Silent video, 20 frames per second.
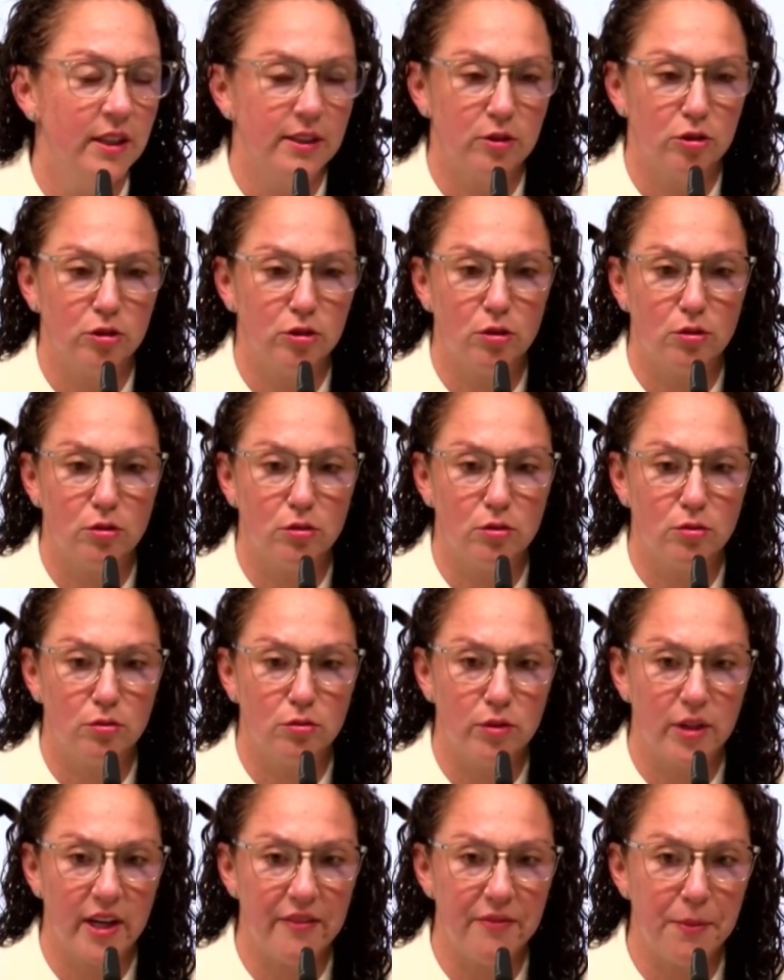So
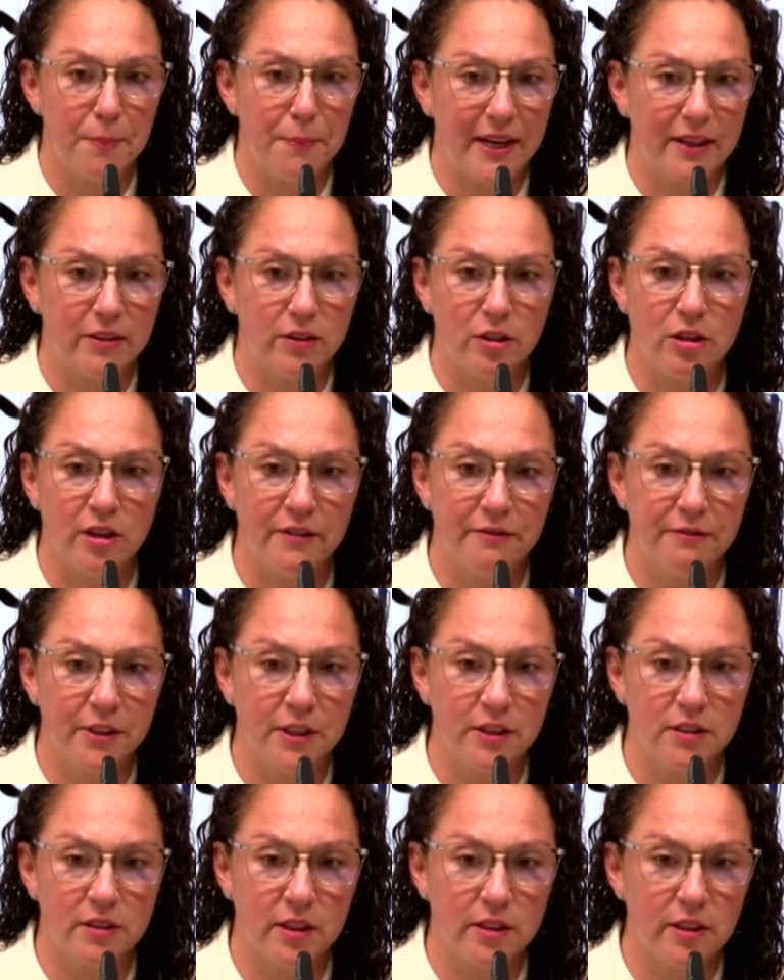we gave them back their
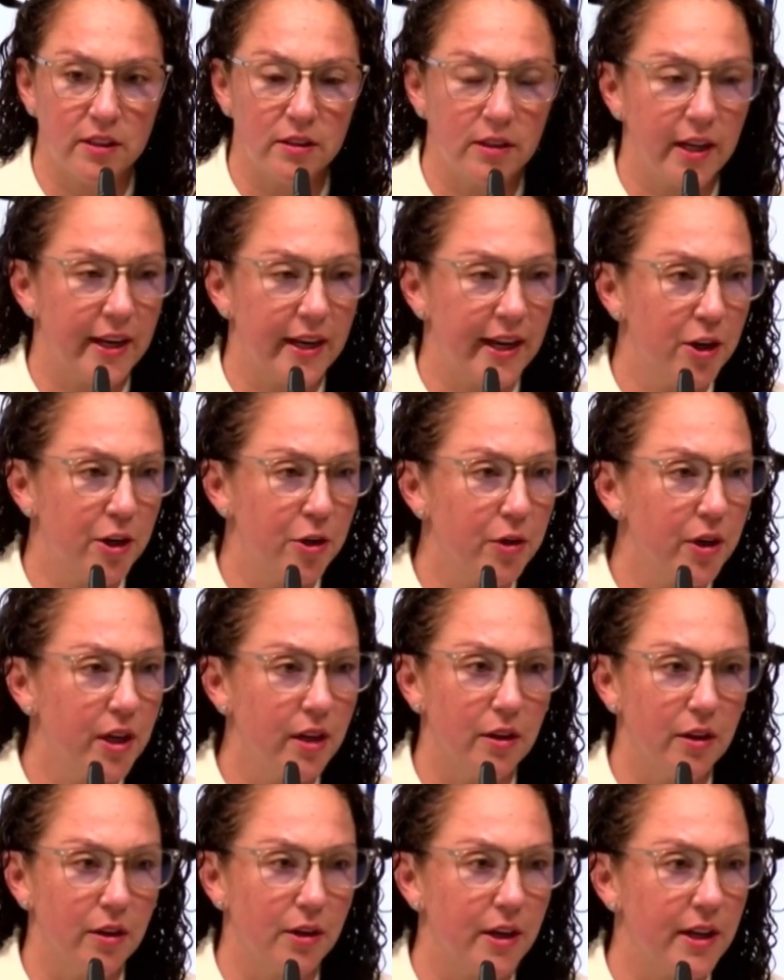confidence. I didn't get
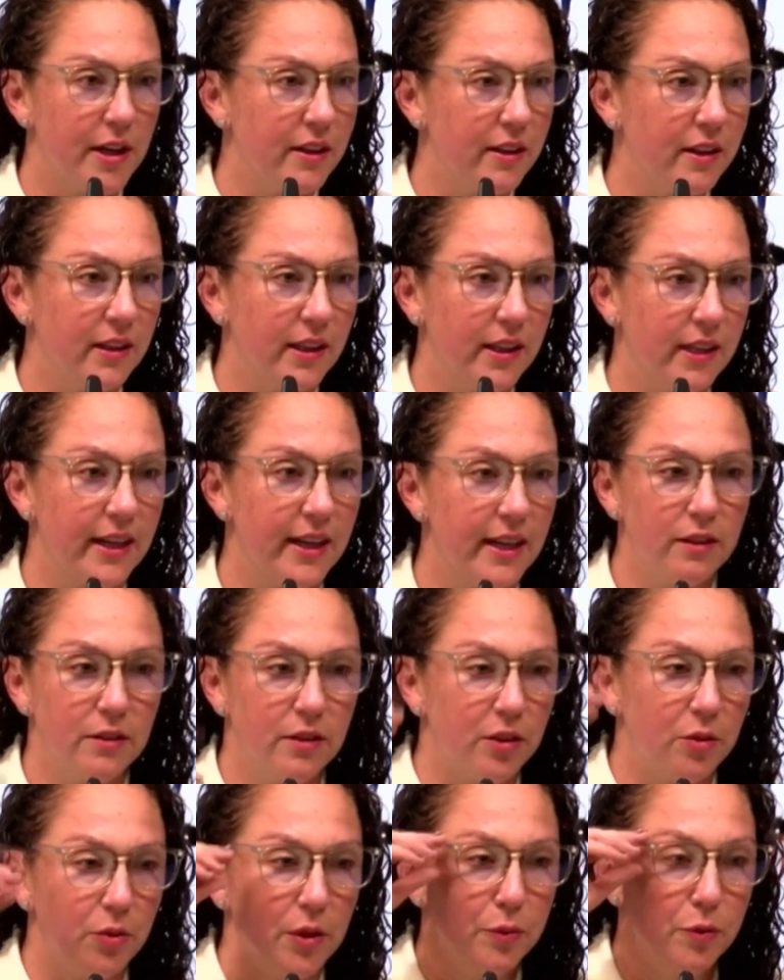angry or anything like that
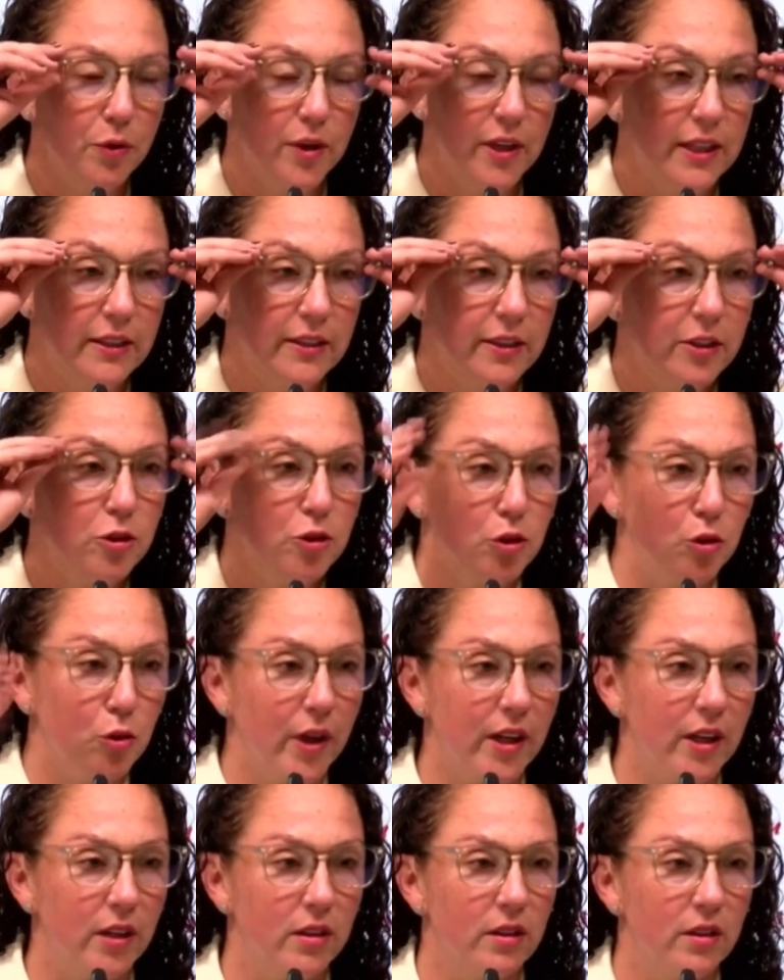because we really didn't do
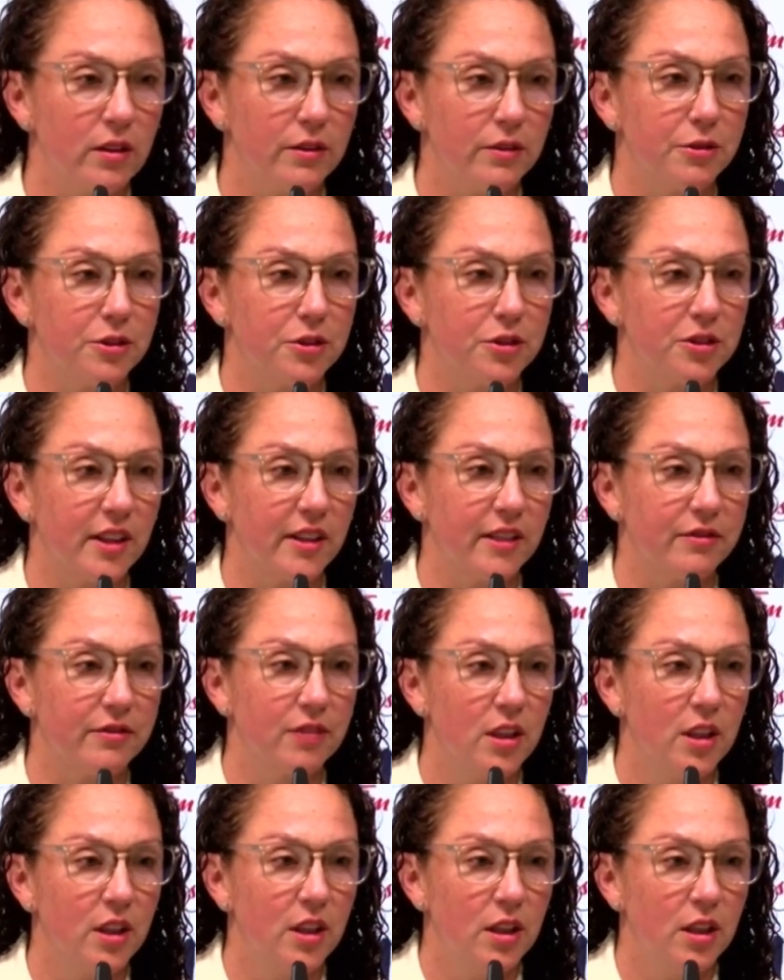well in the first half.